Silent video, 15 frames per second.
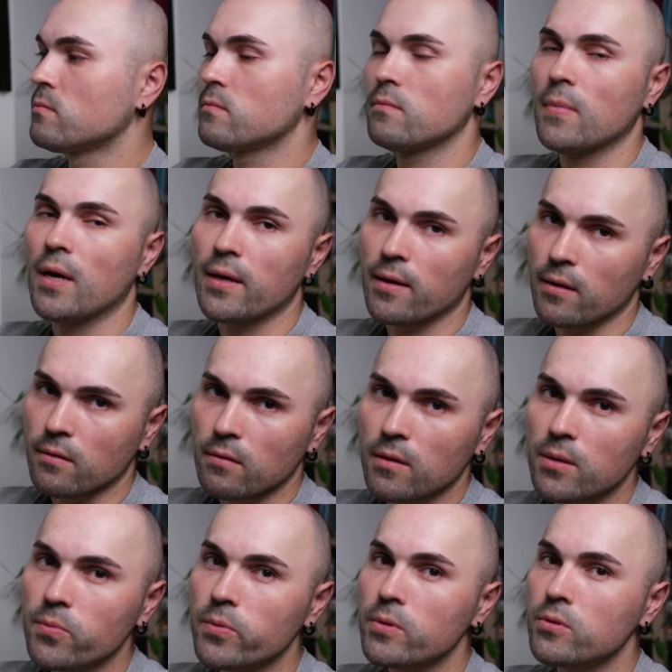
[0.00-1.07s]
again, it
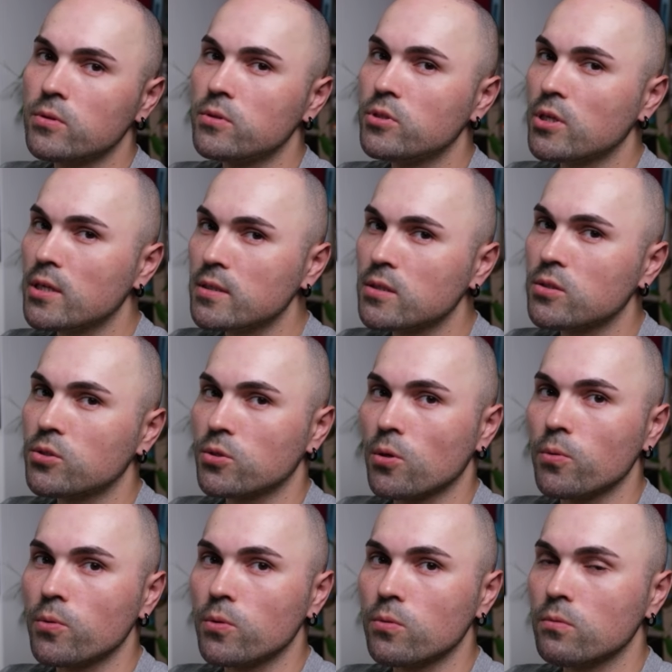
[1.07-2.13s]
will just show
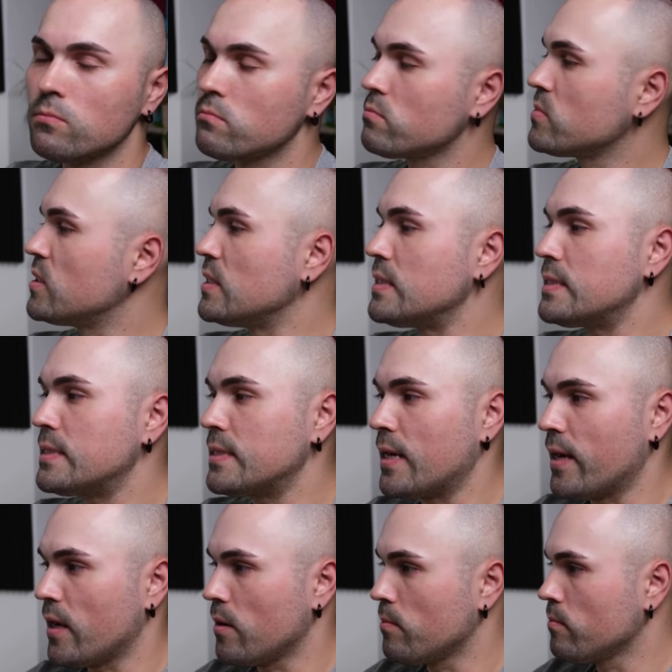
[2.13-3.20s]
you the
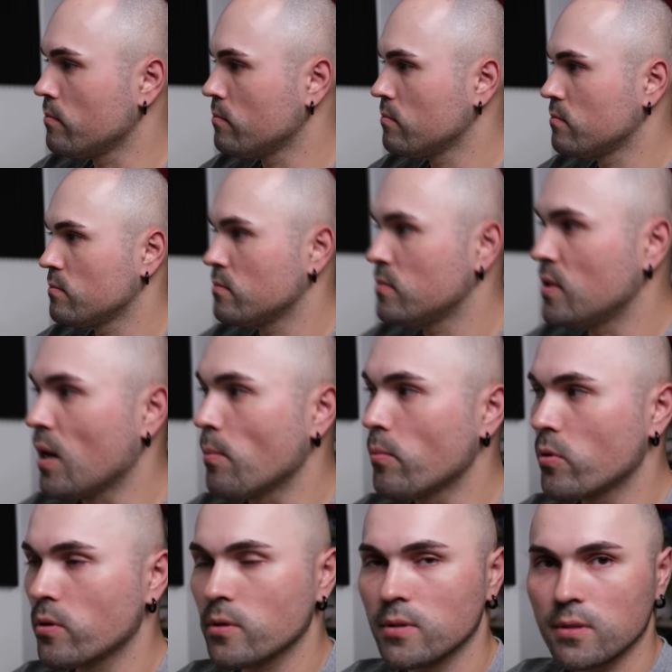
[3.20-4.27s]
same
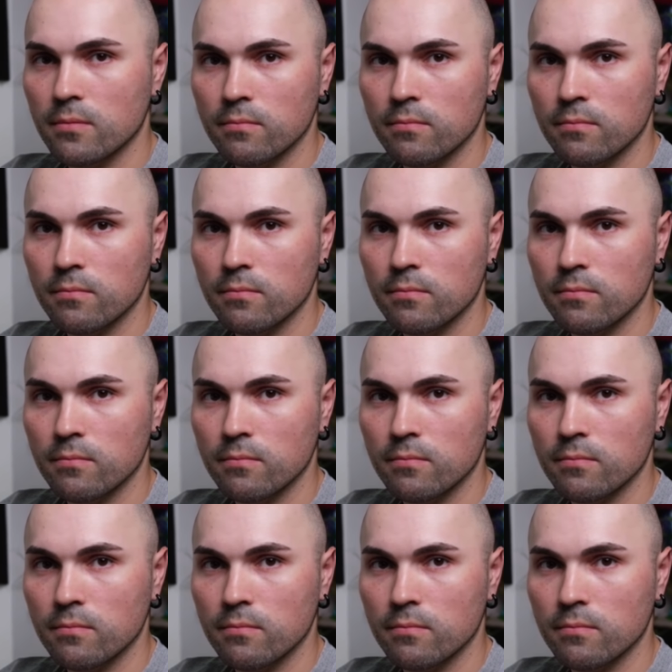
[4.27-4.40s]
numbers.